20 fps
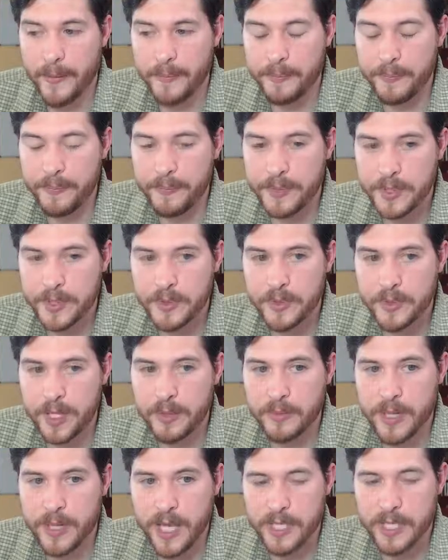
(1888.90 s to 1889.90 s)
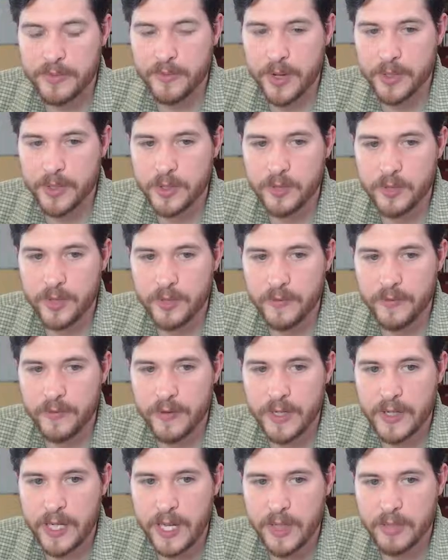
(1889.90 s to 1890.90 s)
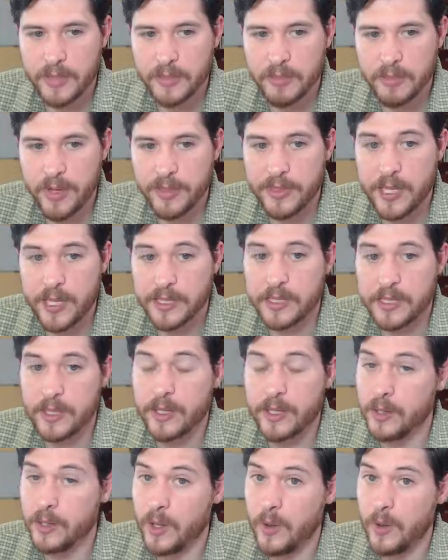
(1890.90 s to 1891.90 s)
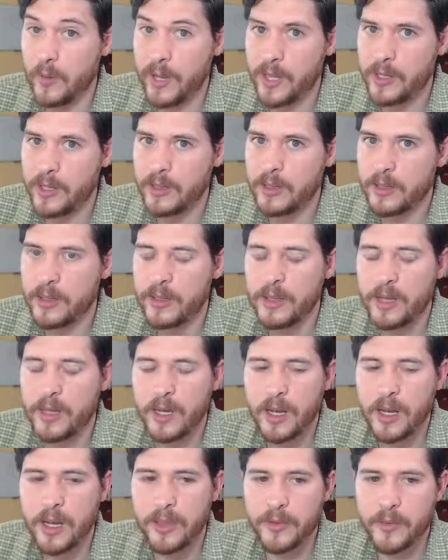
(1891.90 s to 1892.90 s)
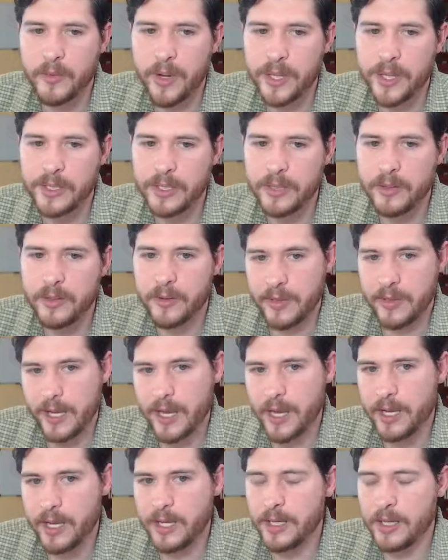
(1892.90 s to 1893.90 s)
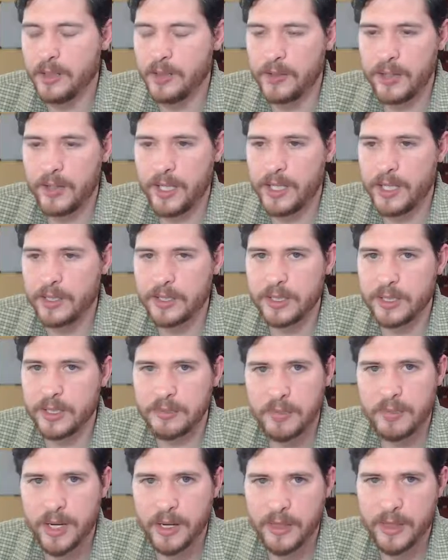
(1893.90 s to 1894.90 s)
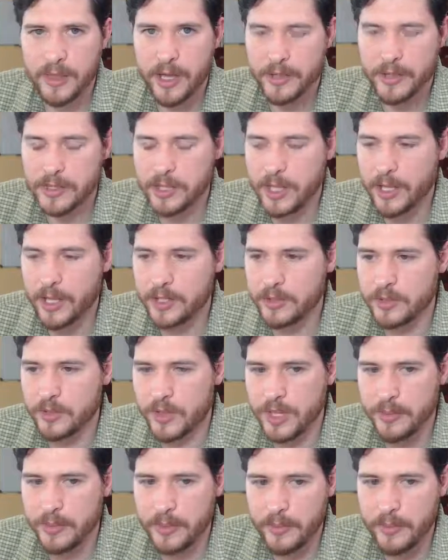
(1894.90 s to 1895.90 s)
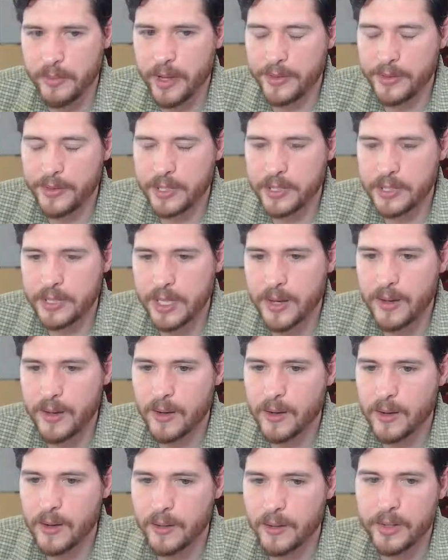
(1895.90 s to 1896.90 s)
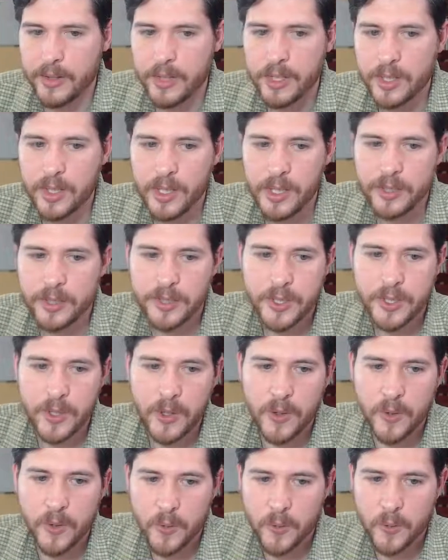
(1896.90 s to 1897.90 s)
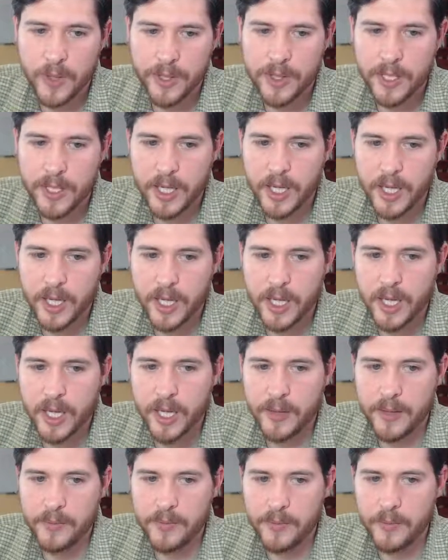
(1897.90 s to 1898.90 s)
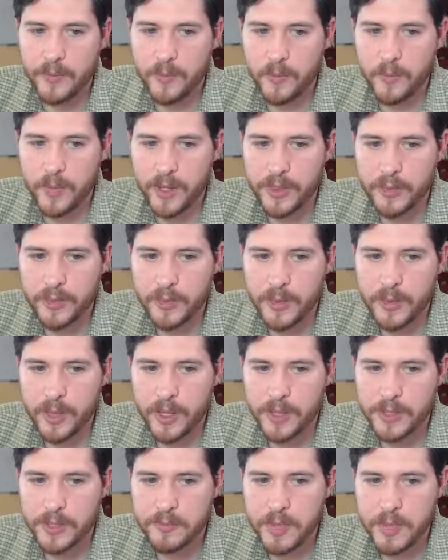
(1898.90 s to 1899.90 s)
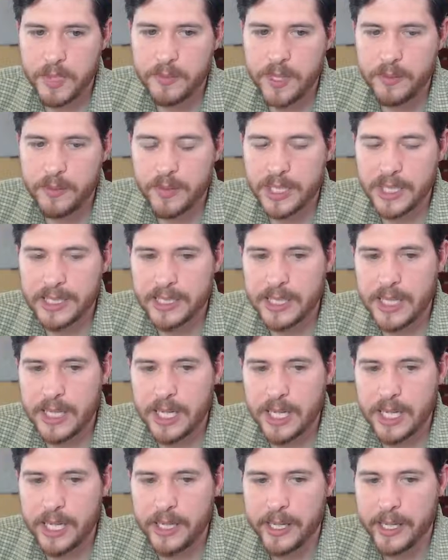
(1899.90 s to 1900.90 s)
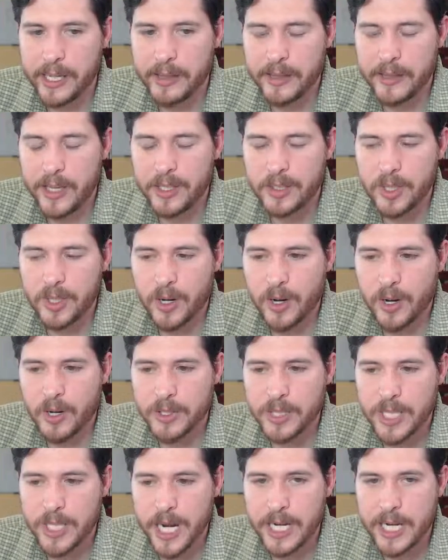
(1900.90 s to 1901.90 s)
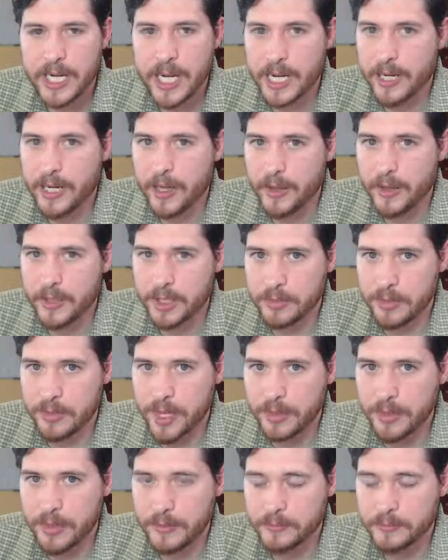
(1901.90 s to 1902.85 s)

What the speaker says: Stream costs around $250 a month. That's on the low end. Otherwise, on the high end, you easily spend $1,000 with them a month. It's not hard. So with Speed PPC, they charge $99 a month.